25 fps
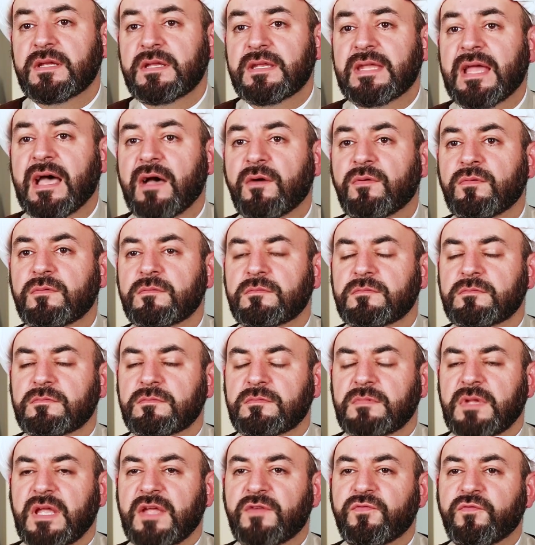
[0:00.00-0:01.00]
Now,
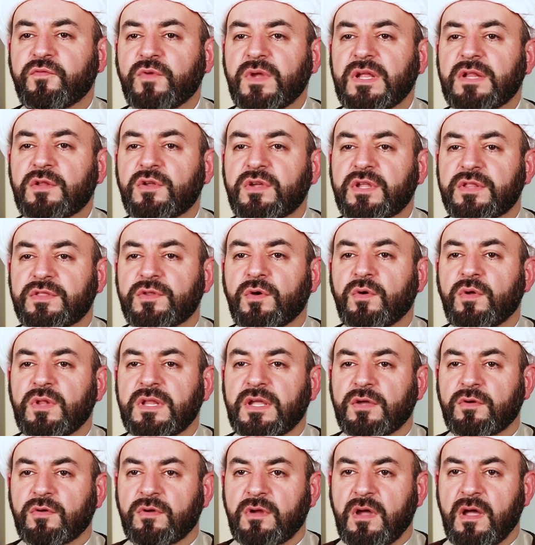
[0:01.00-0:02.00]
if we look at the
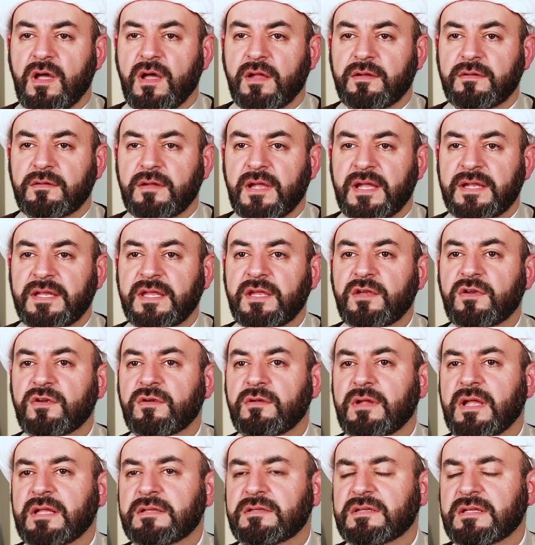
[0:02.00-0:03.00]
Holy Quran, and
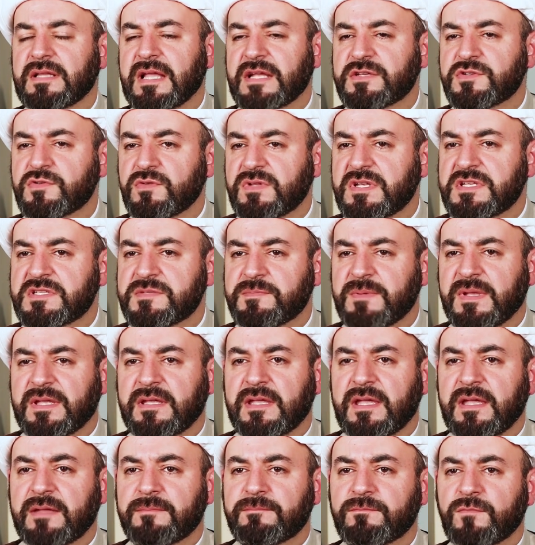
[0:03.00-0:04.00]
here, intellectually
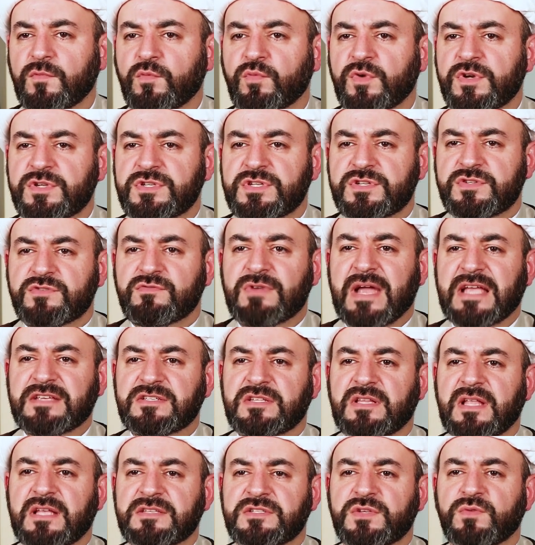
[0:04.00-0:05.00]
speaking, we're just
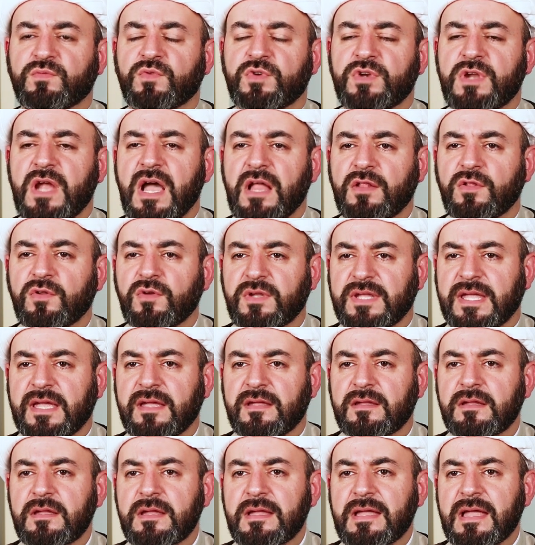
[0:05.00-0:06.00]
rationalizing, we're not
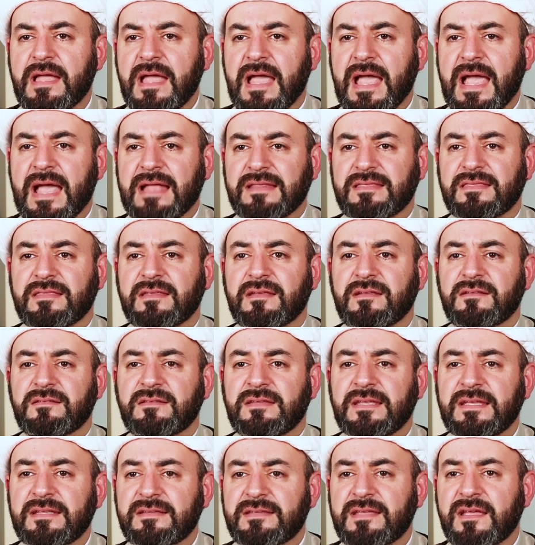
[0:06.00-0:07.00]
looking at the
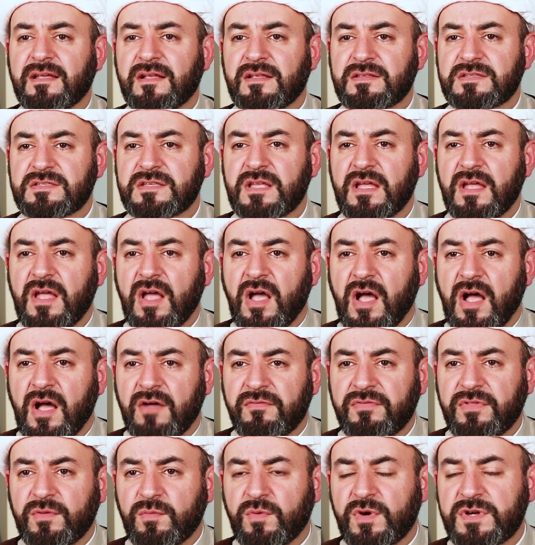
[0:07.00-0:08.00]
details
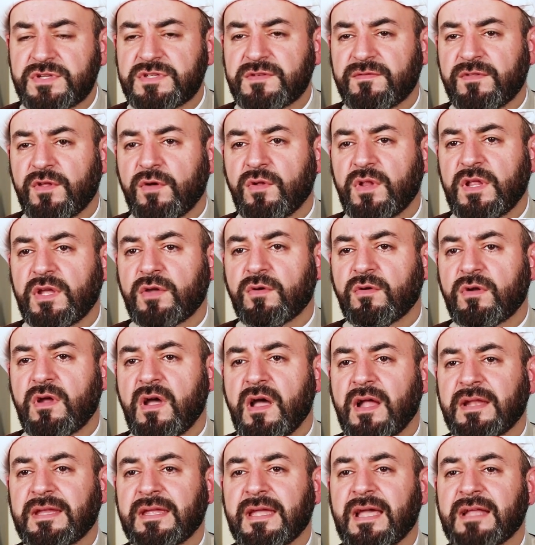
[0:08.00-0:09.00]
of the words of the Holy
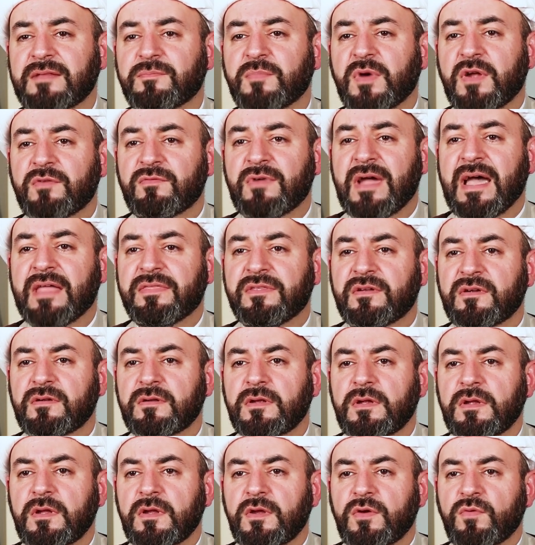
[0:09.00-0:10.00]
Quran yet, but
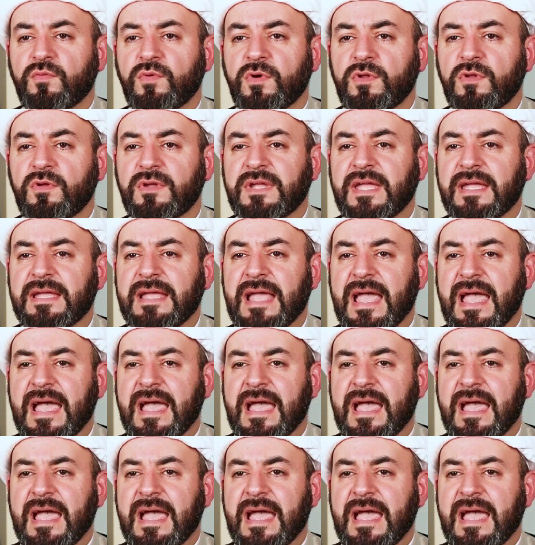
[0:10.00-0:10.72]
rather, we're looking